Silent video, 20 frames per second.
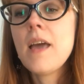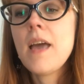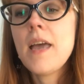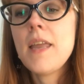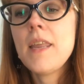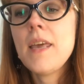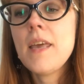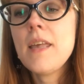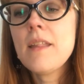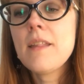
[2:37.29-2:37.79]

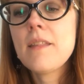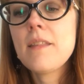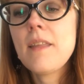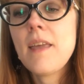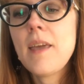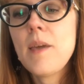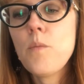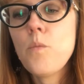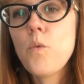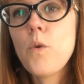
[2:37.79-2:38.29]
and his
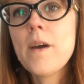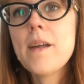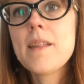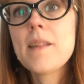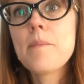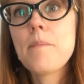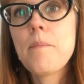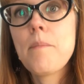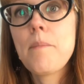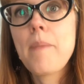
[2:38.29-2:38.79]
name
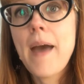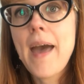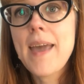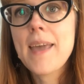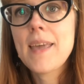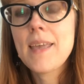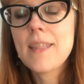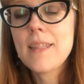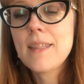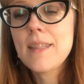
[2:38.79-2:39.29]
was
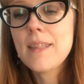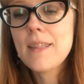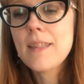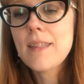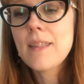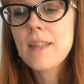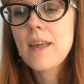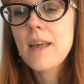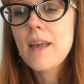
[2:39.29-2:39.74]
Baggins.